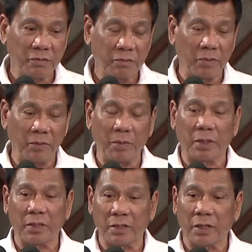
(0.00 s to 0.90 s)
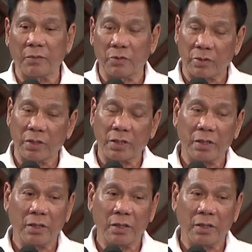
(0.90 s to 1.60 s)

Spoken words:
maybe at that time already.